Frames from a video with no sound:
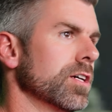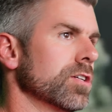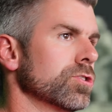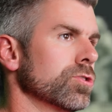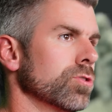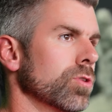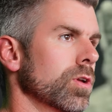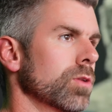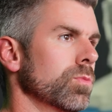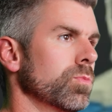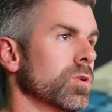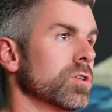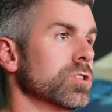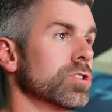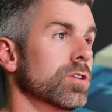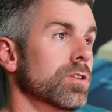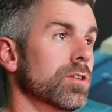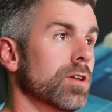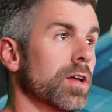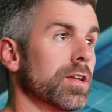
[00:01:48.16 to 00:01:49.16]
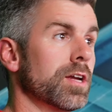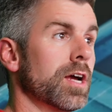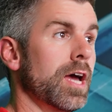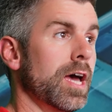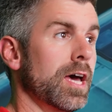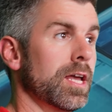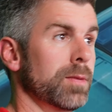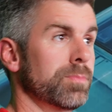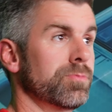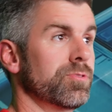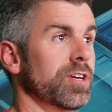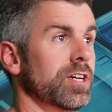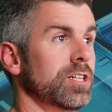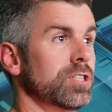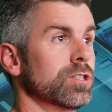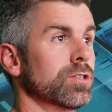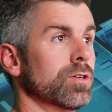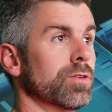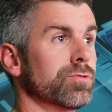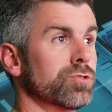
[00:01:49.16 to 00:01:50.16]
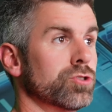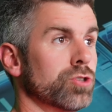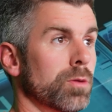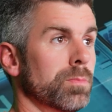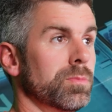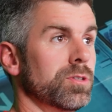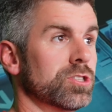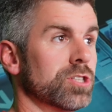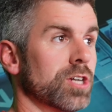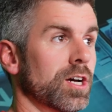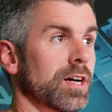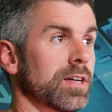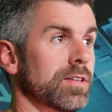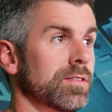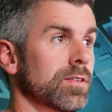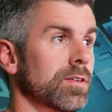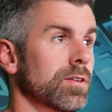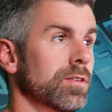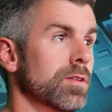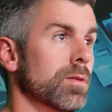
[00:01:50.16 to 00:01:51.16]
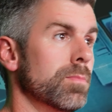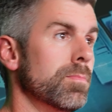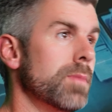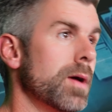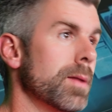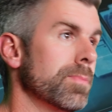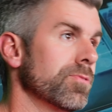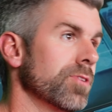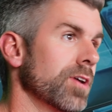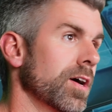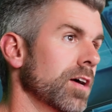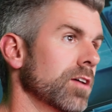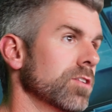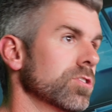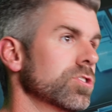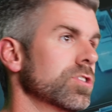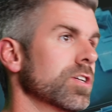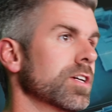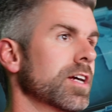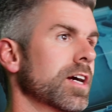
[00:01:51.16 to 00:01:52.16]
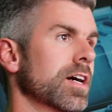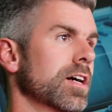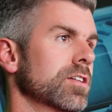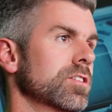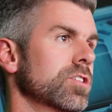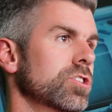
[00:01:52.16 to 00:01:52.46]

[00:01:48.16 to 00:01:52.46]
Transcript: Solid was another adaptation of Zombicide. The map tiles, the character